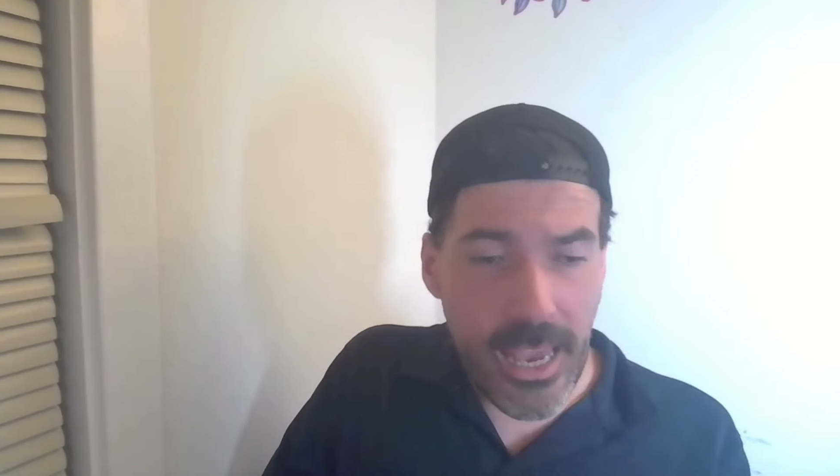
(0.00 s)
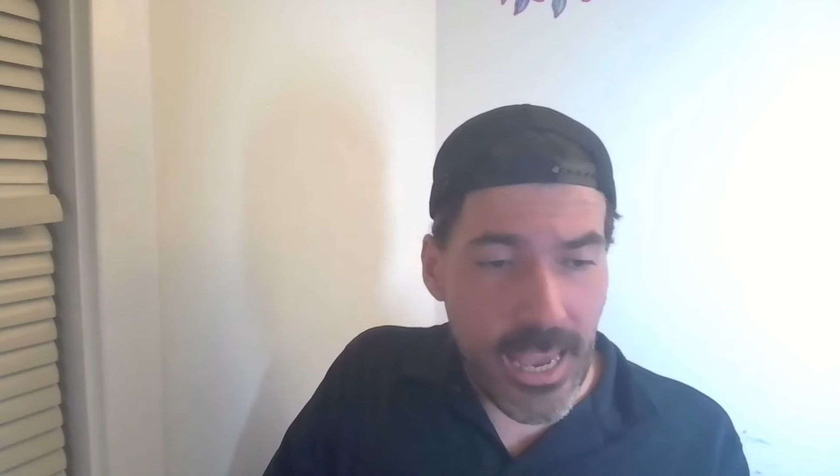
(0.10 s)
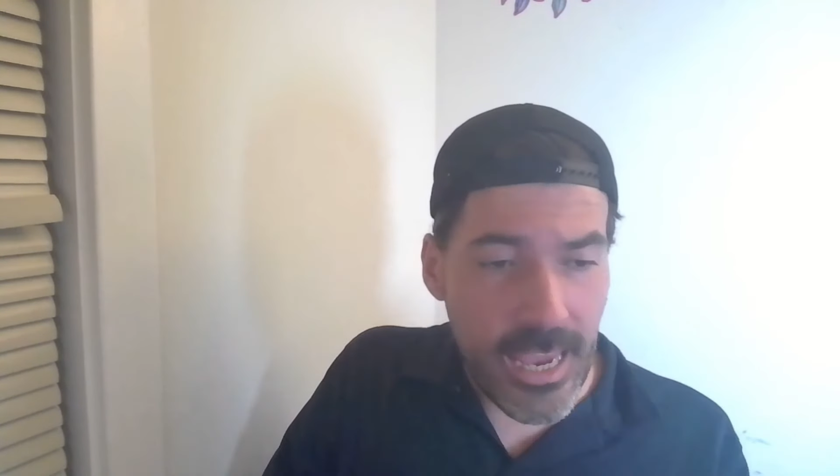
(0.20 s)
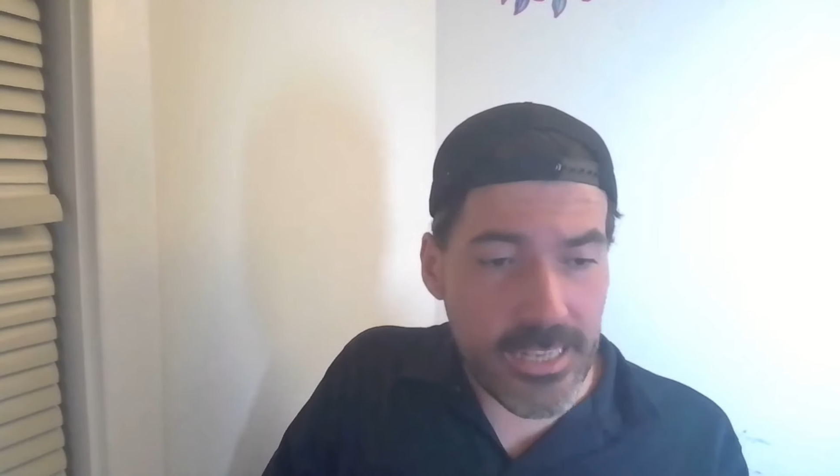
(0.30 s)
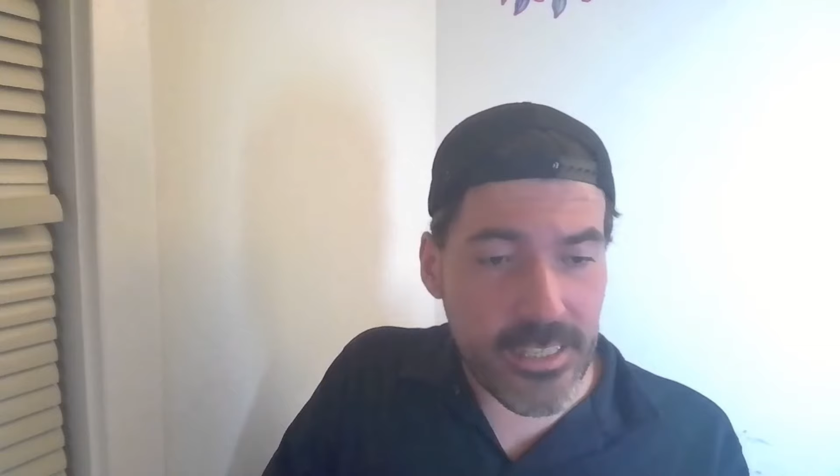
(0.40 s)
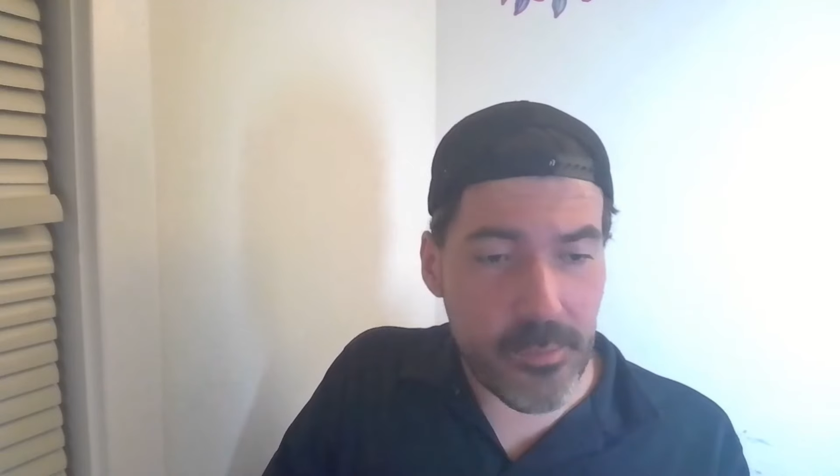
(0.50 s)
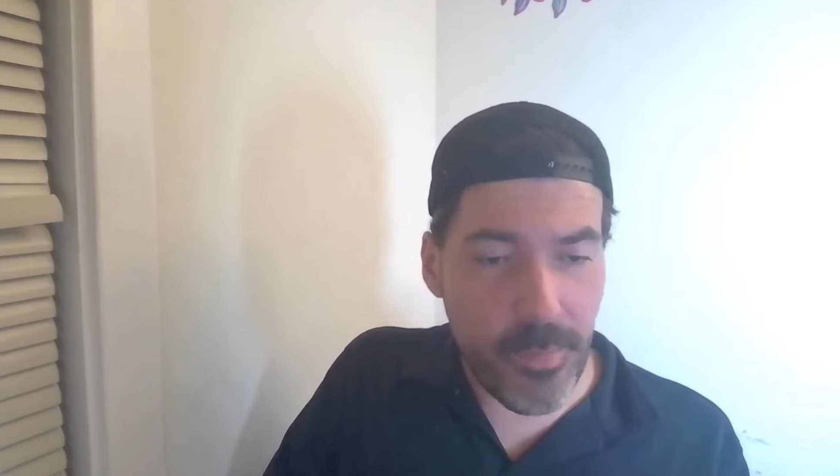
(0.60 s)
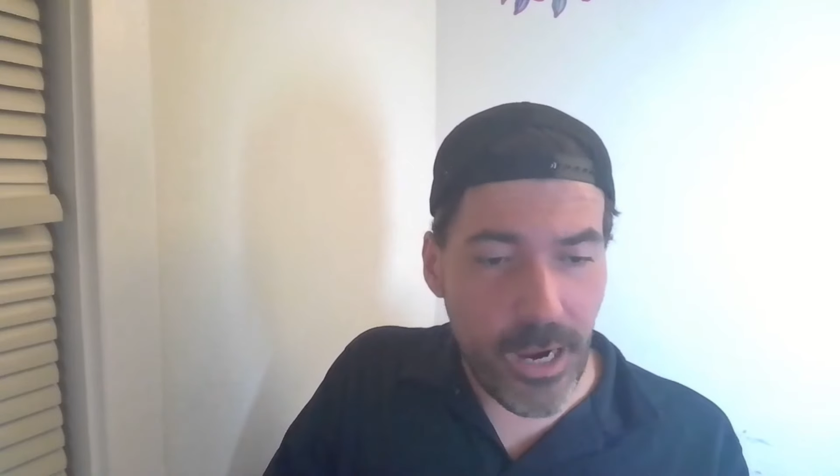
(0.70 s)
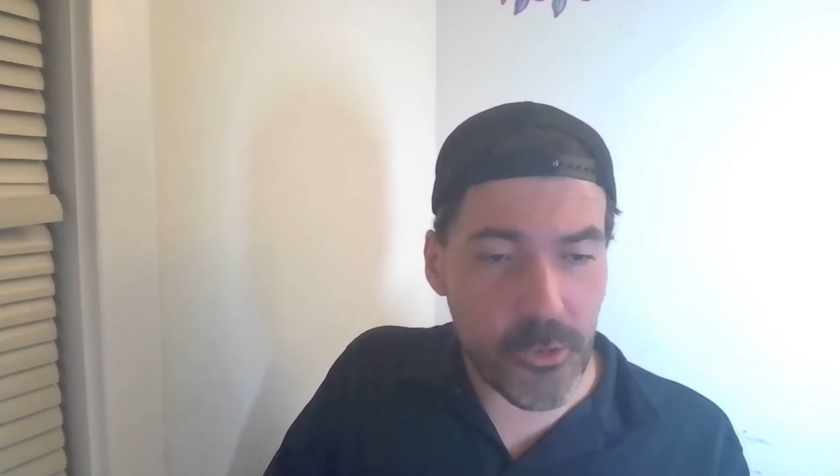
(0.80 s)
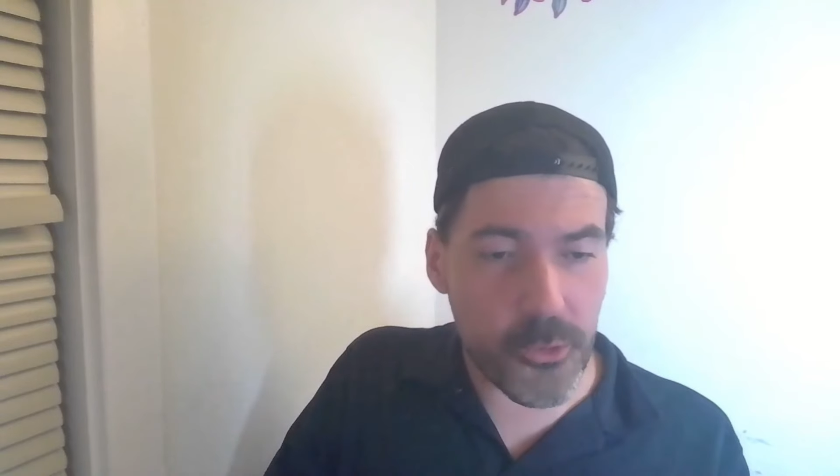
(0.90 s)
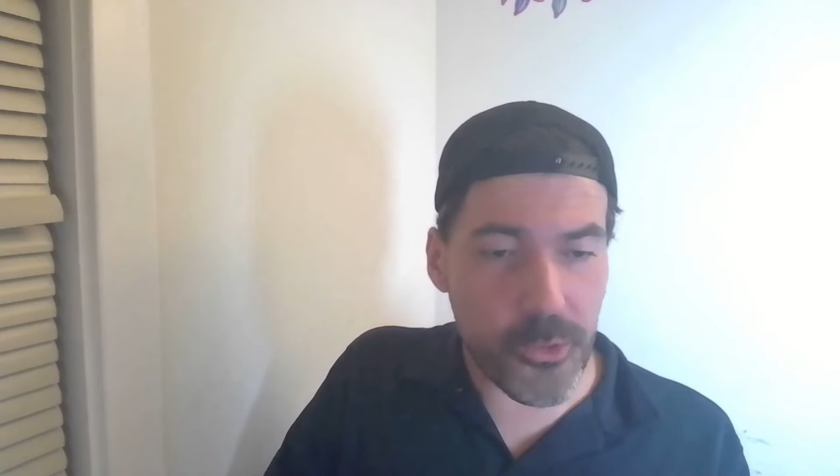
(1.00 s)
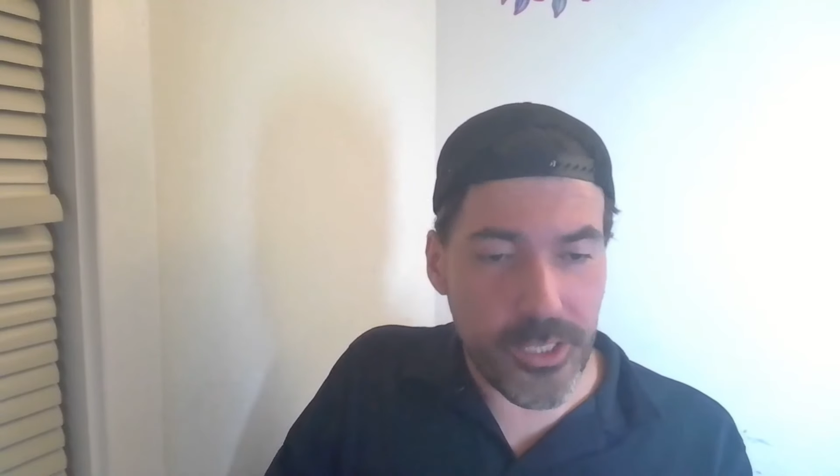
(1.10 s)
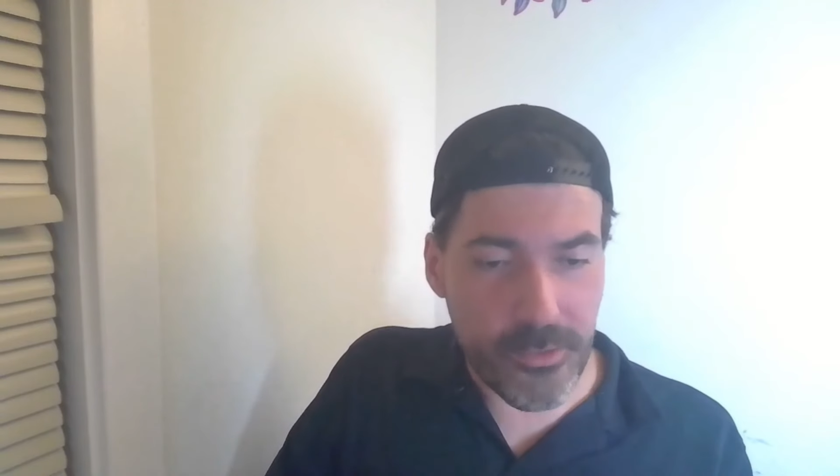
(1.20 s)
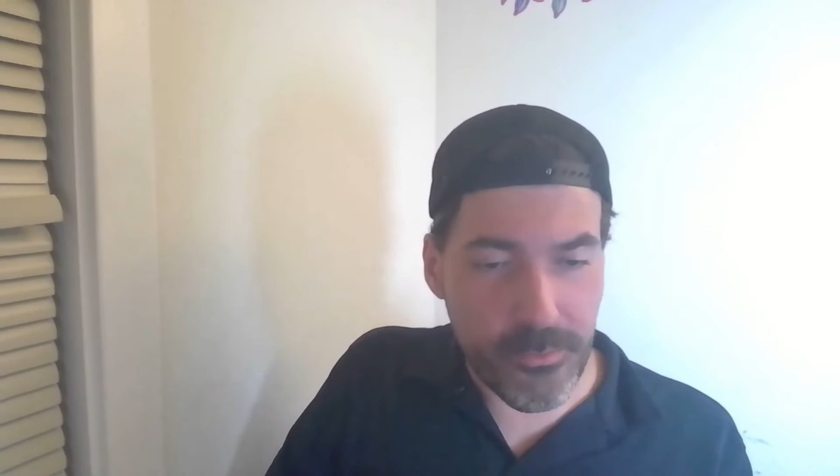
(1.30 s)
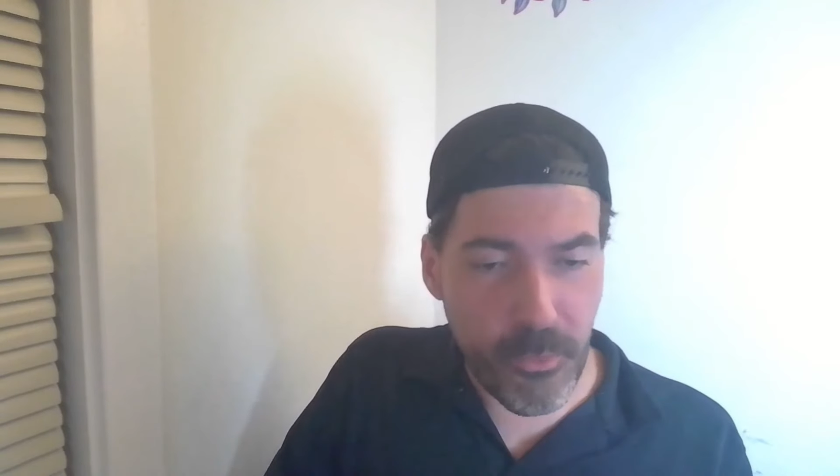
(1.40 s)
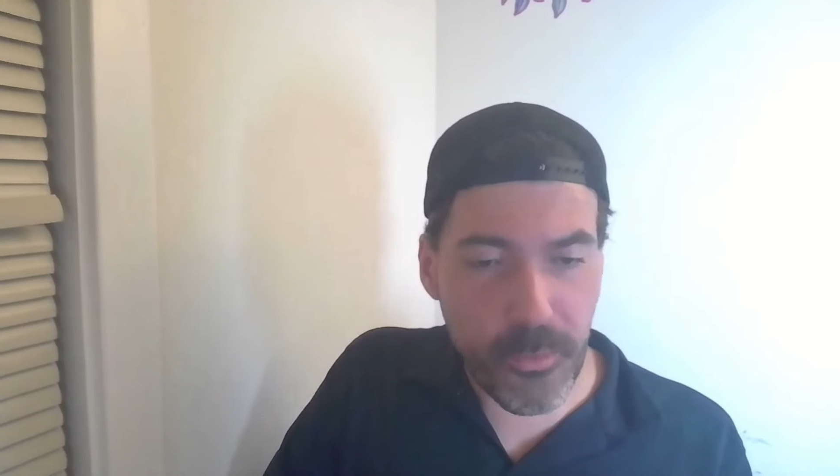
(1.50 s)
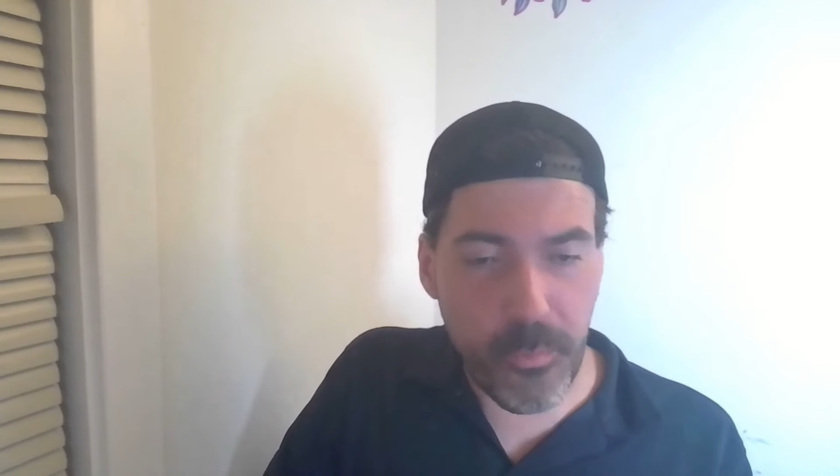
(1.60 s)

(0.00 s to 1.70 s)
and a boundary in the fourth